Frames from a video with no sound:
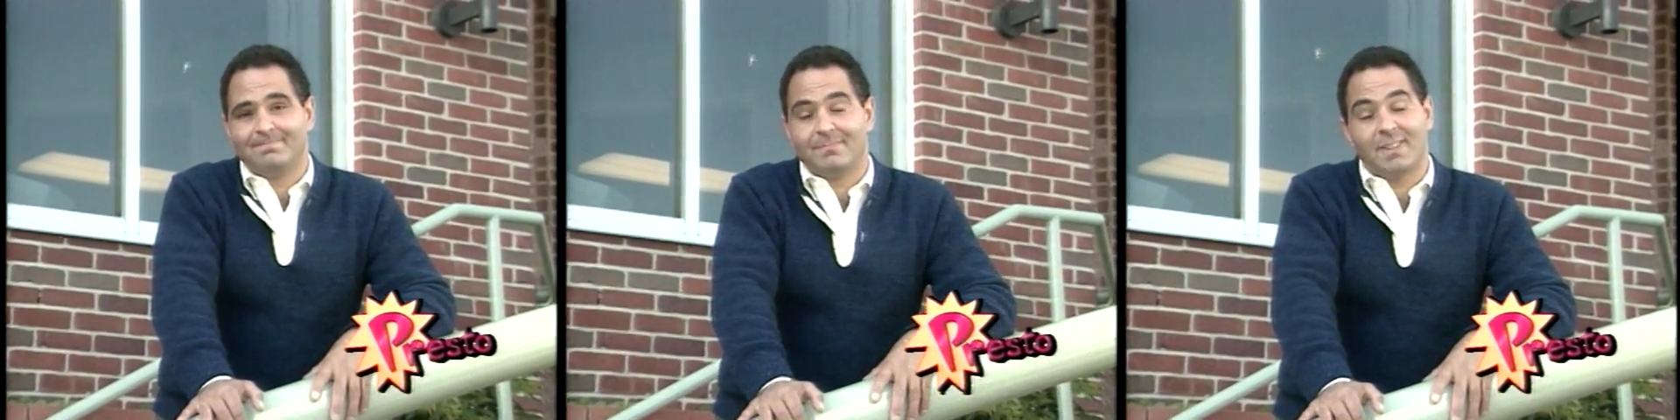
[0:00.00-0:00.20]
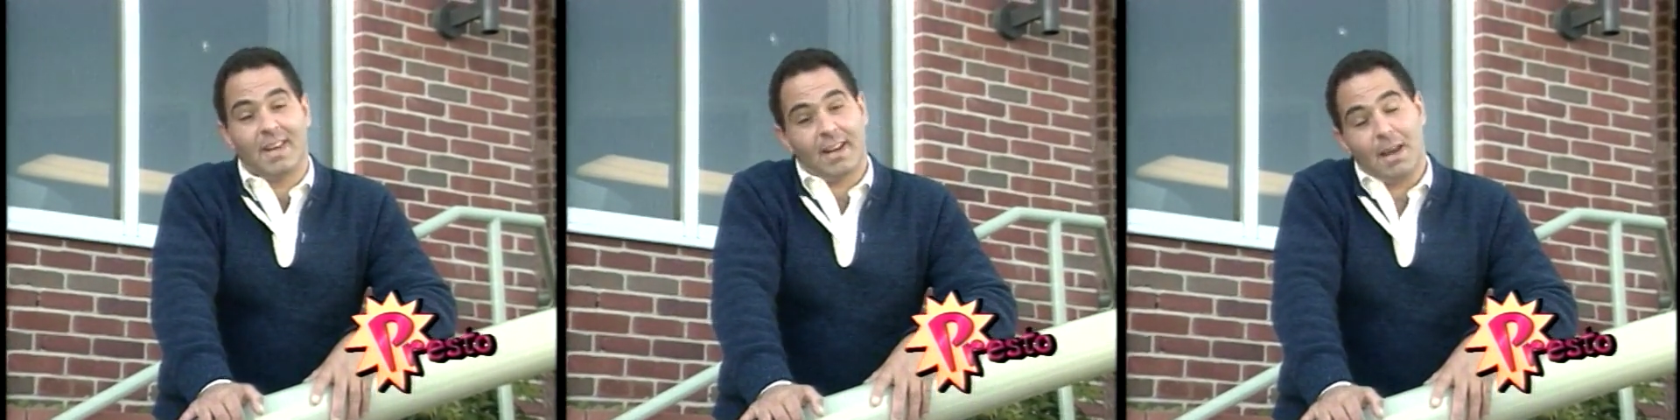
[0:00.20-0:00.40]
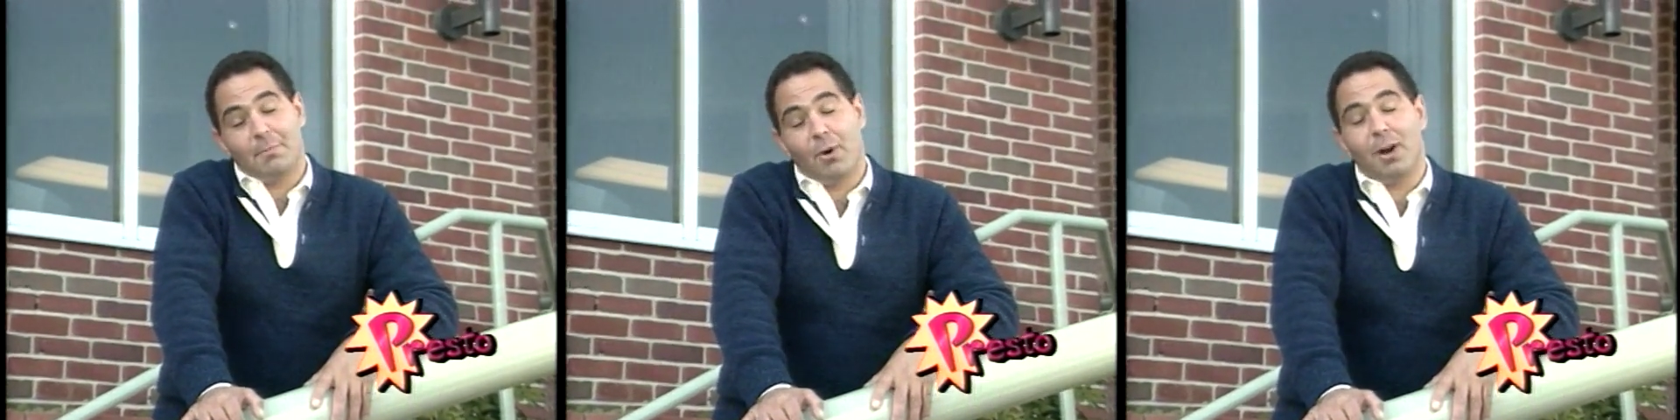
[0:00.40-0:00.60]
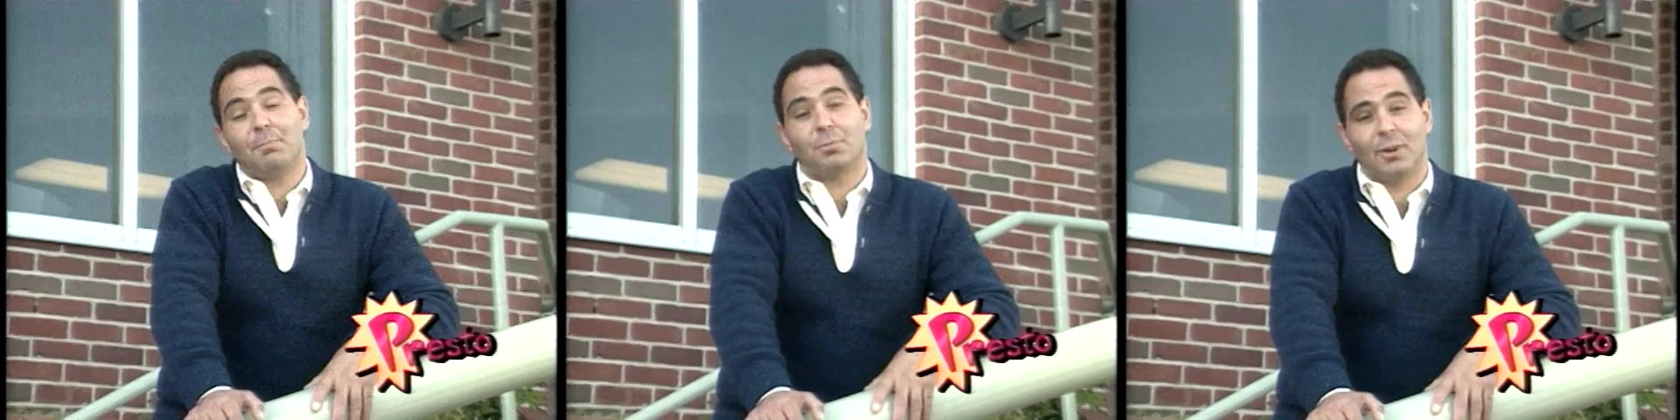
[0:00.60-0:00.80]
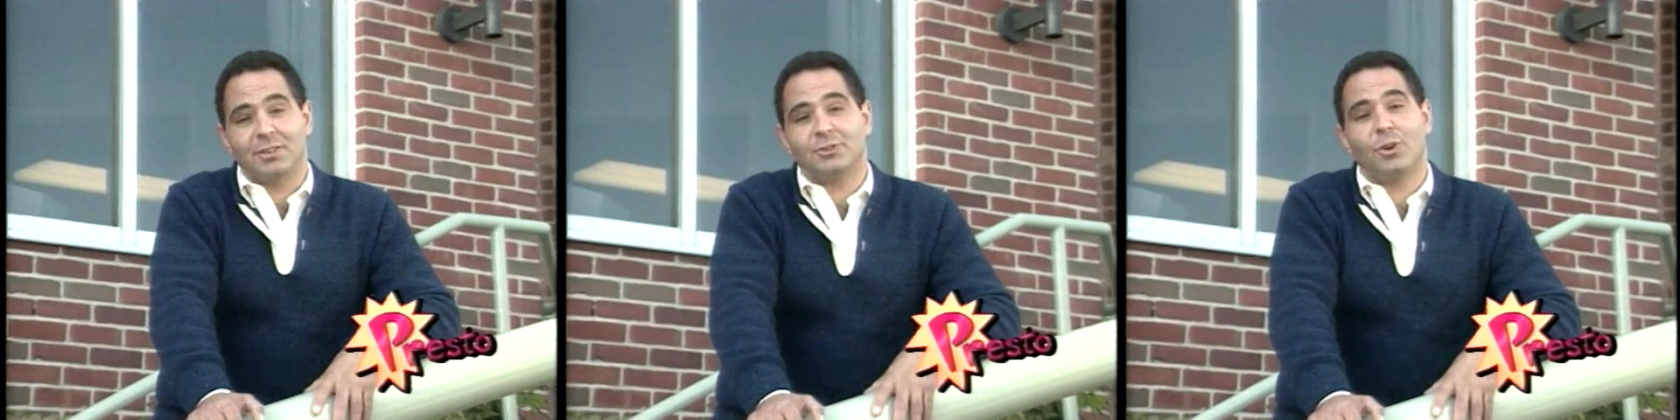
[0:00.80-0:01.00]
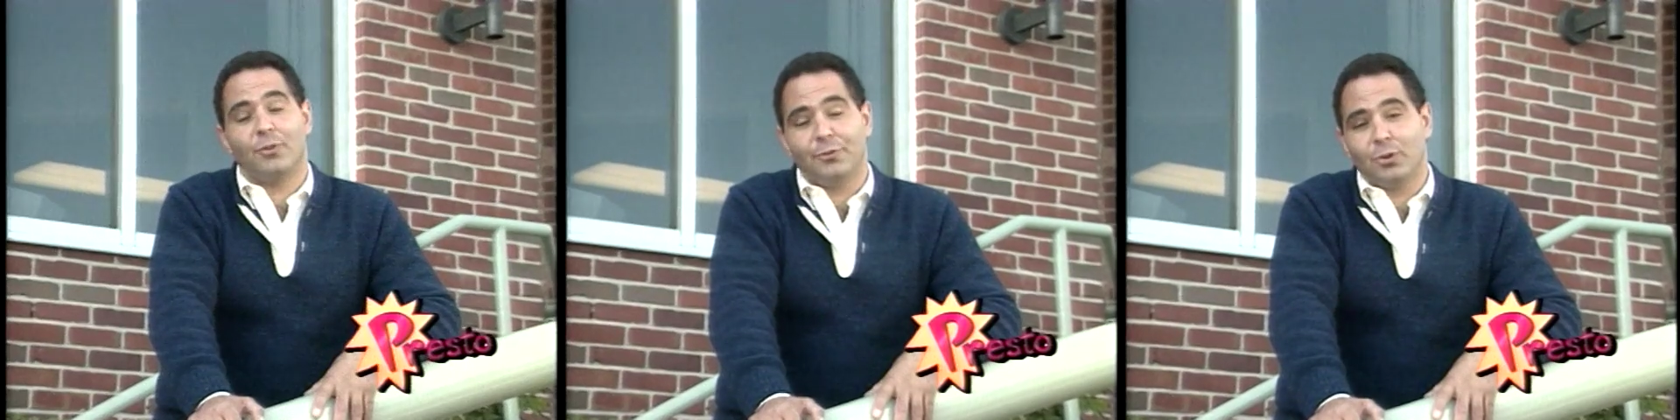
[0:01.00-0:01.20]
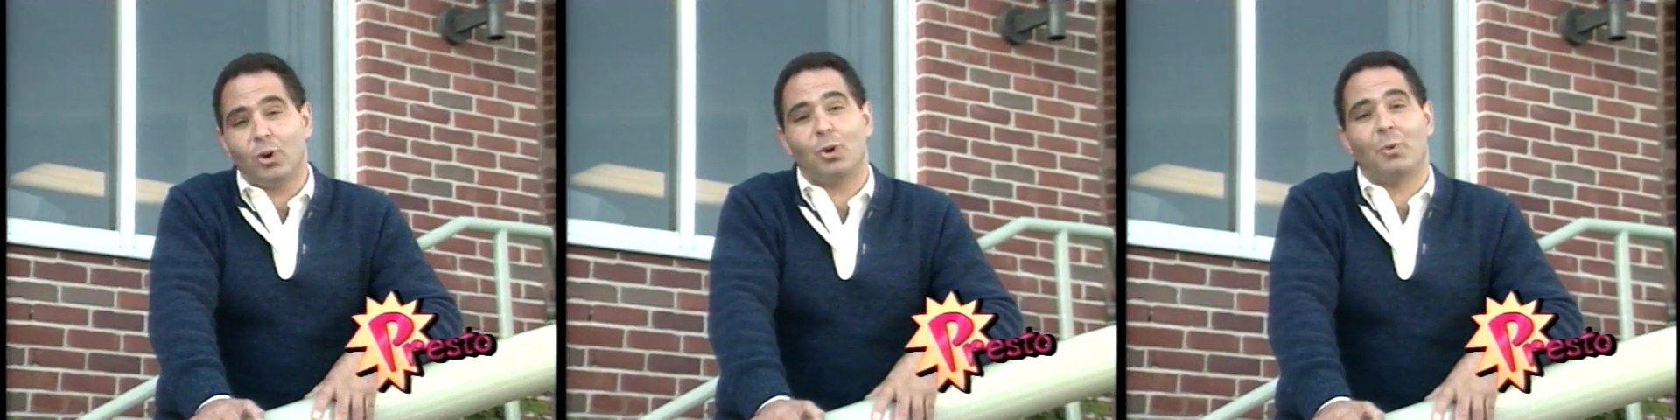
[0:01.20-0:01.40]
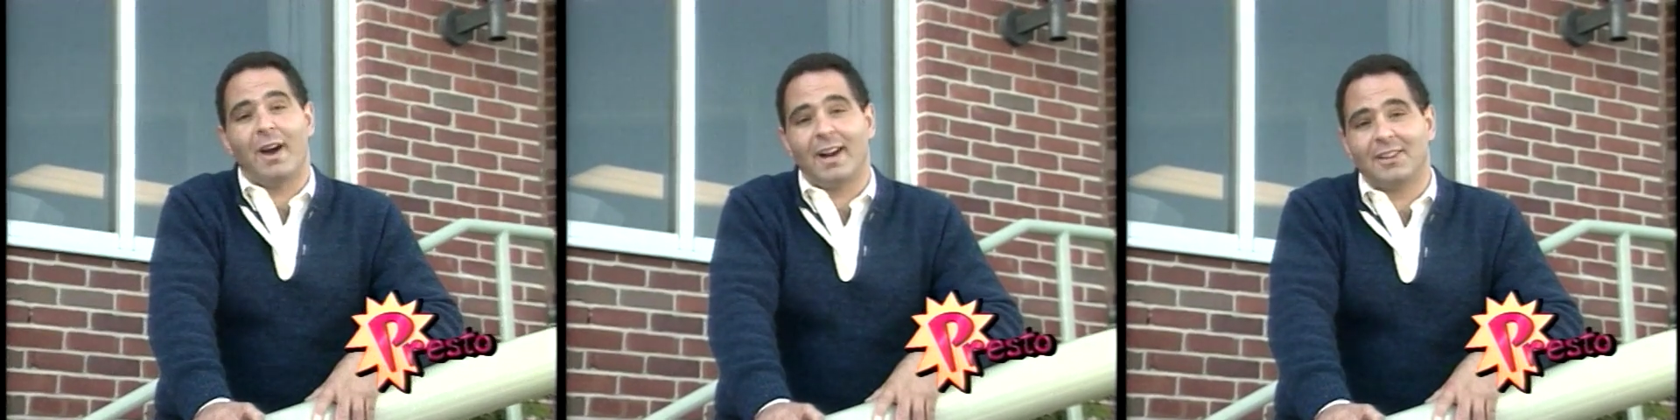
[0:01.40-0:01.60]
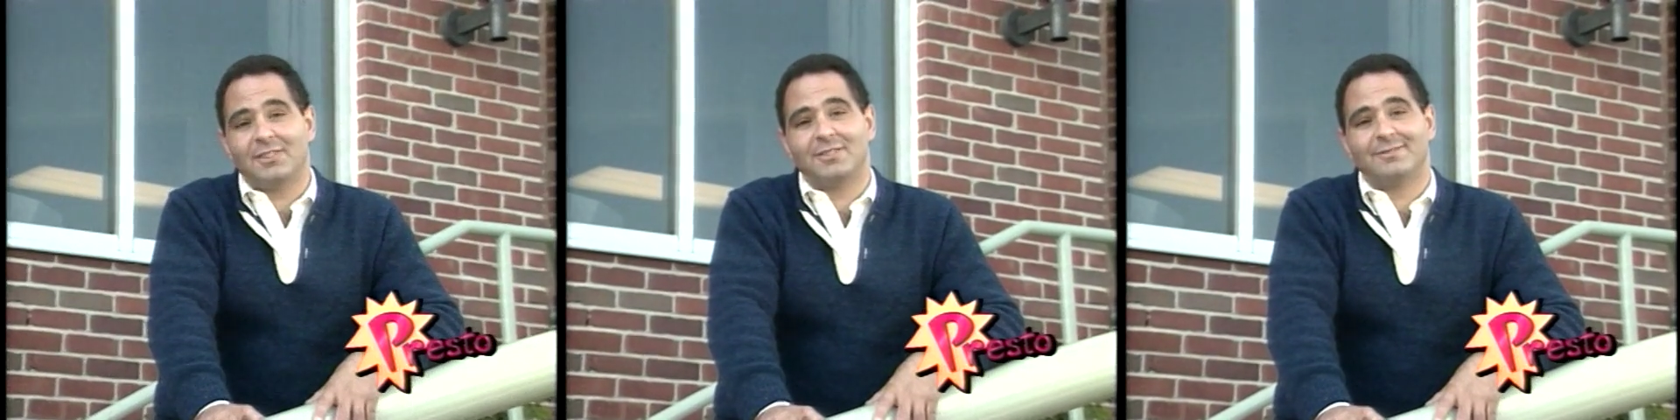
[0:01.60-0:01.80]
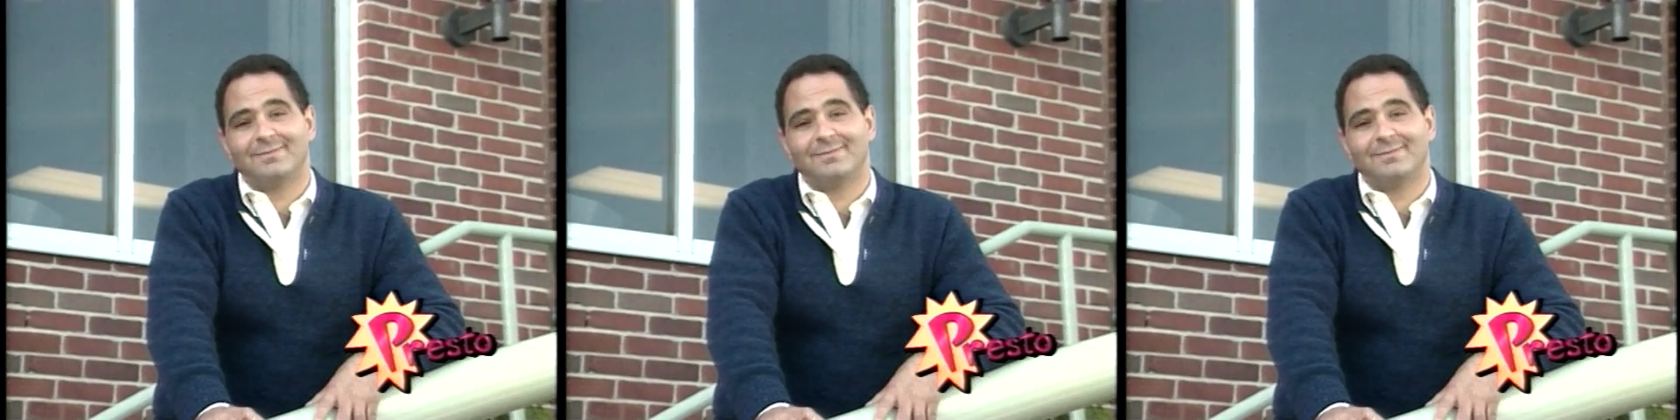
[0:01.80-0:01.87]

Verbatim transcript: Then I bought Presto Floor Wax.